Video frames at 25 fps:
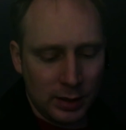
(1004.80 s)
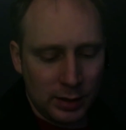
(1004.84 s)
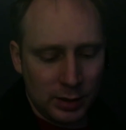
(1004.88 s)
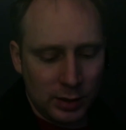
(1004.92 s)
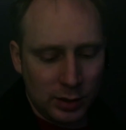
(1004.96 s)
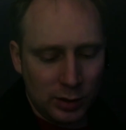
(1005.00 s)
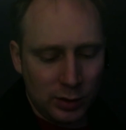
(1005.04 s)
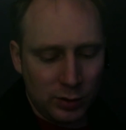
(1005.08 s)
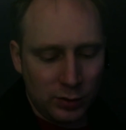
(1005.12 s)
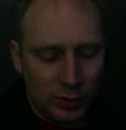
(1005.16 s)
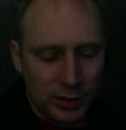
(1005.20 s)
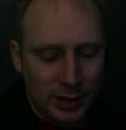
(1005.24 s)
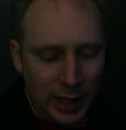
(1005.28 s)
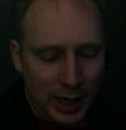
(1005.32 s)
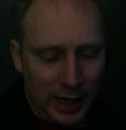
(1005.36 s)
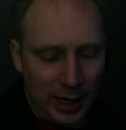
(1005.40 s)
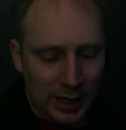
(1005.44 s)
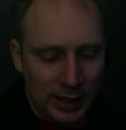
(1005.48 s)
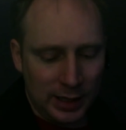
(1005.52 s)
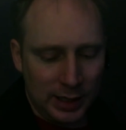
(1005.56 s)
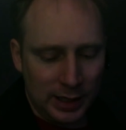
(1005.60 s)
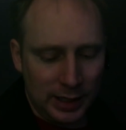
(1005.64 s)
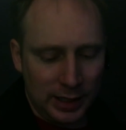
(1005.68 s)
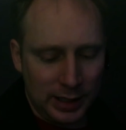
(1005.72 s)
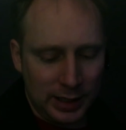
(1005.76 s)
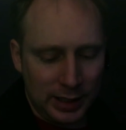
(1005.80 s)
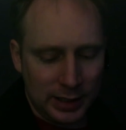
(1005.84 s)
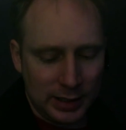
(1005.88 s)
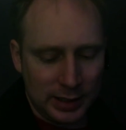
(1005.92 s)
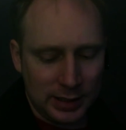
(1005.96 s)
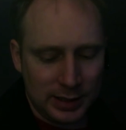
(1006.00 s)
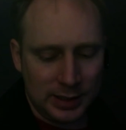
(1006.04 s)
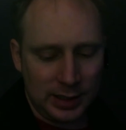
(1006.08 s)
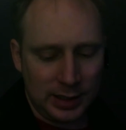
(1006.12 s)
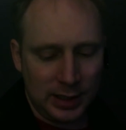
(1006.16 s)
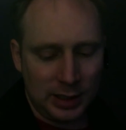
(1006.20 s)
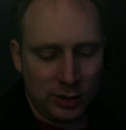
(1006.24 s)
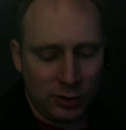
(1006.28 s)
Who's Haley?
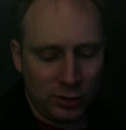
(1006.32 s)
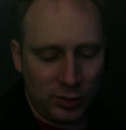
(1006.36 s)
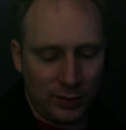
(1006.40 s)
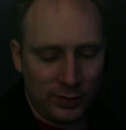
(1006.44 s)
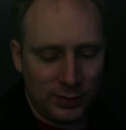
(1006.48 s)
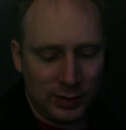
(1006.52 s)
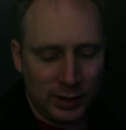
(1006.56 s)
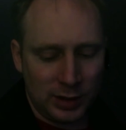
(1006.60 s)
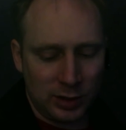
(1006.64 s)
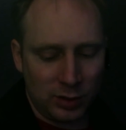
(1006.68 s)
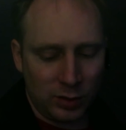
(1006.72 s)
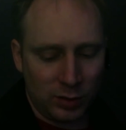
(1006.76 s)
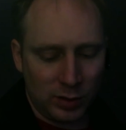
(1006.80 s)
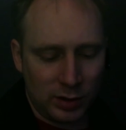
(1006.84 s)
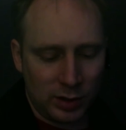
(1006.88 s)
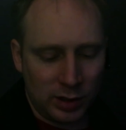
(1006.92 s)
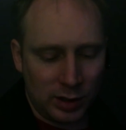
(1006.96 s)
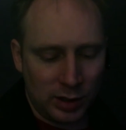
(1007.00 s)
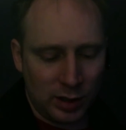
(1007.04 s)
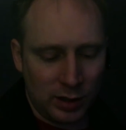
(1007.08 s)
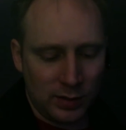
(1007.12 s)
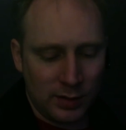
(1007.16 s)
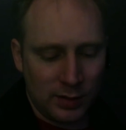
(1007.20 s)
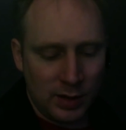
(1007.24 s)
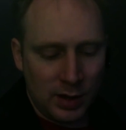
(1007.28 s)
Zin drifted toward her.